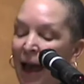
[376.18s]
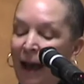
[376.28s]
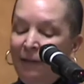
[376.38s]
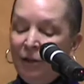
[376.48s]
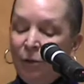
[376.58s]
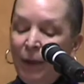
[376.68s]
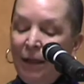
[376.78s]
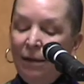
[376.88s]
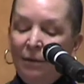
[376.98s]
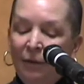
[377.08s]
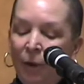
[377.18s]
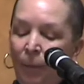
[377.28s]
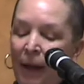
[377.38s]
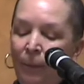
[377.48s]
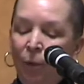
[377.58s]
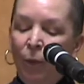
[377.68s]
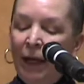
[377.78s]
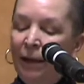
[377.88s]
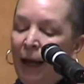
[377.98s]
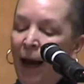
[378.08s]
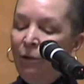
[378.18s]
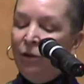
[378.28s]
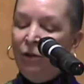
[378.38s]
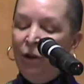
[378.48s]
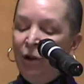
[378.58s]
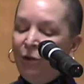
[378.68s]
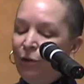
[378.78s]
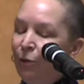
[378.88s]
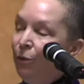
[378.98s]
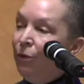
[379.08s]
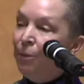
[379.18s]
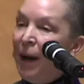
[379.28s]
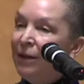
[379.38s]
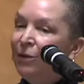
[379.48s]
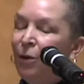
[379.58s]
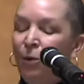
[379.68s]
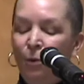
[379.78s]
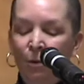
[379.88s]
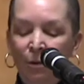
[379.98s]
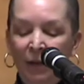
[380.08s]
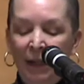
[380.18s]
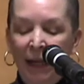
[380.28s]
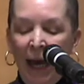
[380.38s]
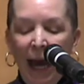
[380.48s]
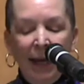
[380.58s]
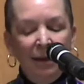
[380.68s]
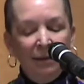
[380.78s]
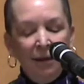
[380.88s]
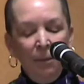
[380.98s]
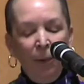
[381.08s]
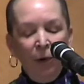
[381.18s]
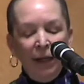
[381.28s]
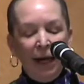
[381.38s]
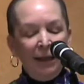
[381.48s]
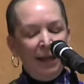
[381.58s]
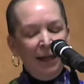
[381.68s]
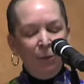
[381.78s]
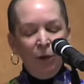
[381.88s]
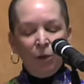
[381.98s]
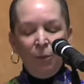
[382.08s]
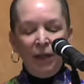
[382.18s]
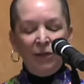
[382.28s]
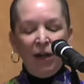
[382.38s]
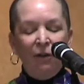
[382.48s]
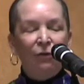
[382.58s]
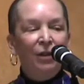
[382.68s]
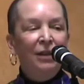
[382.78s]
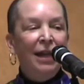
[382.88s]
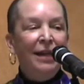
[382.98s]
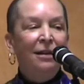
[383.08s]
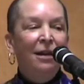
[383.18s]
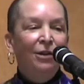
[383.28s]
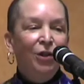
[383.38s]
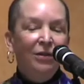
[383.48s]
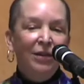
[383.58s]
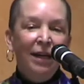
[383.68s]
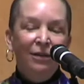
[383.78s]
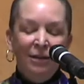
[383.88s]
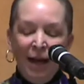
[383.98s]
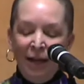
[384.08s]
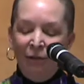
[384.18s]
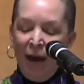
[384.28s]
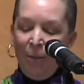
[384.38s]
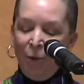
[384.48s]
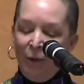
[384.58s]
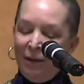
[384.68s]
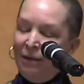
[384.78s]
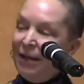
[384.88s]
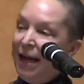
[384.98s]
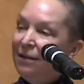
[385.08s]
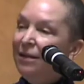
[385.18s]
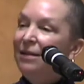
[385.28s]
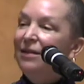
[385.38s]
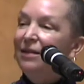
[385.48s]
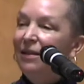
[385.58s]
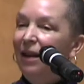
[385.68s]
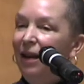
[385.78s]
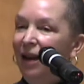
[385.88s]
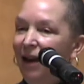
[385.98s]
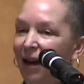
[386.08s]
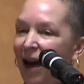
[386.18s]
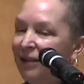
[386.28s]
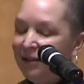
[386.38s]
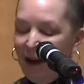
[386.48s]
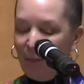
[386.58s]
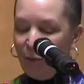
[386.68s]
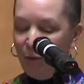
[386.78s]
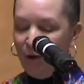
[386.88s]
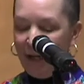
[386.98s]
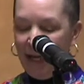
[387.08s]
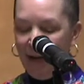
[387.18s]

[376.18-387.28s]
and the sweetness of the people we encountered soothed my soul. And at some point, I think it was when we stopped for the night just outside of Amarillo, Texas, I stopped worrying.